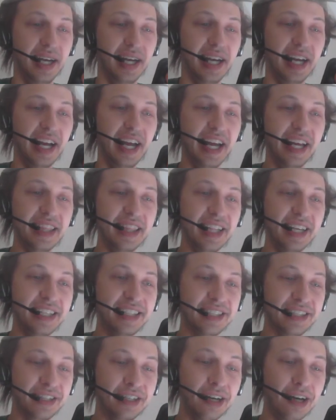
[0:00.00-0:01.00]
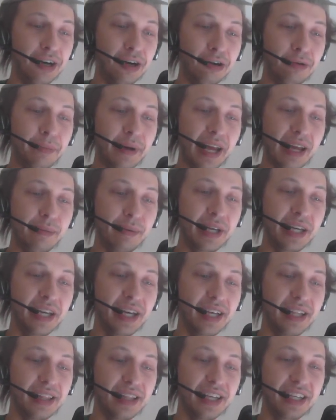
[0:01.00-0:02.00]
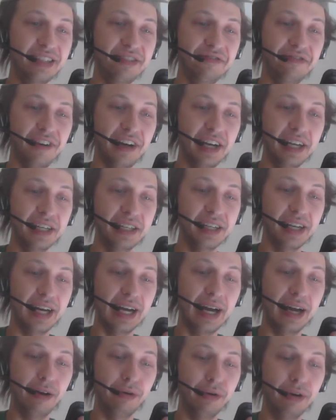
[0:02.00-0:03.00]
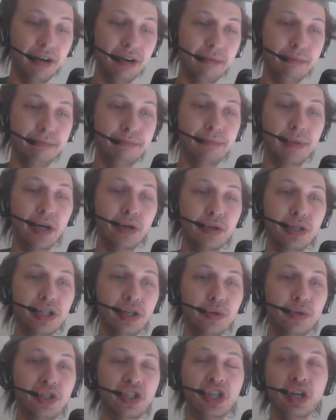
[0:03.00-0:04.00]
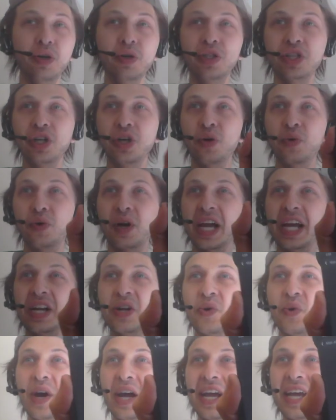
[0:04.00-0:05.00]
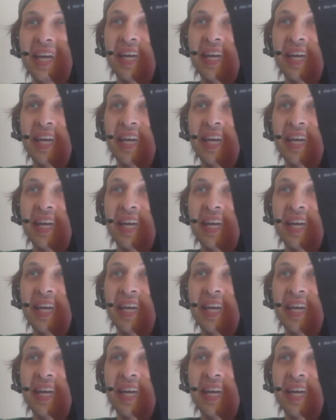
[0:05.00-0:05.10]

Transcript: And let's go, baby. Let's find our Mojo Jojo right away.